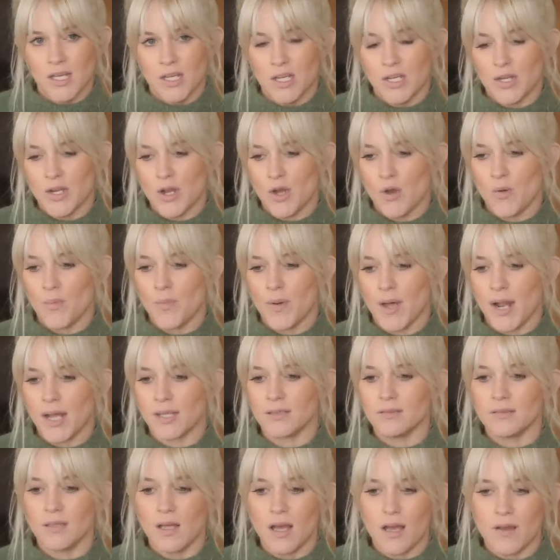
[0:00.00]
You know, but I
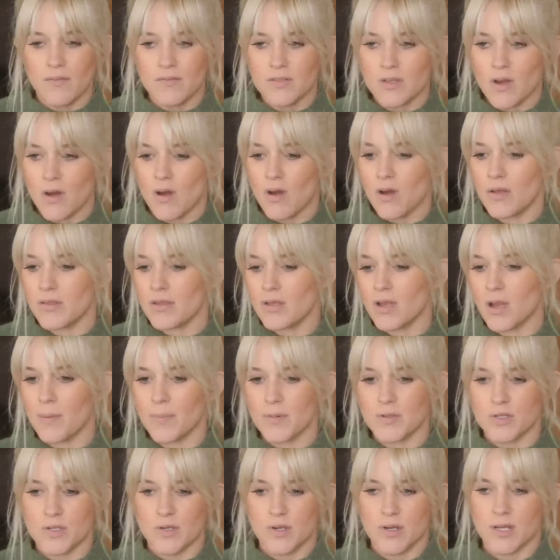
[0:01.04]
loved all the
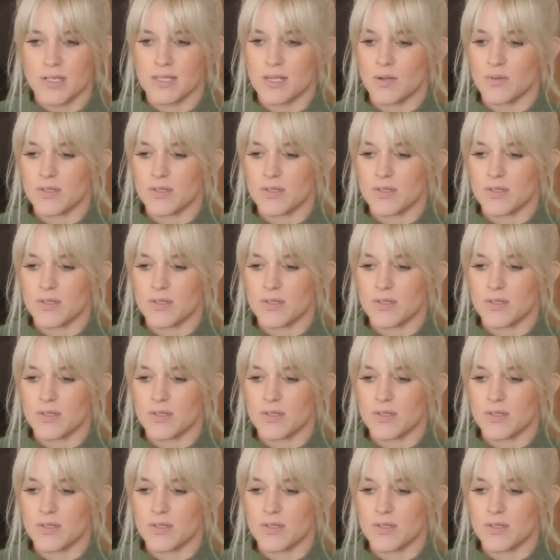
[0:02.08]
opportunities.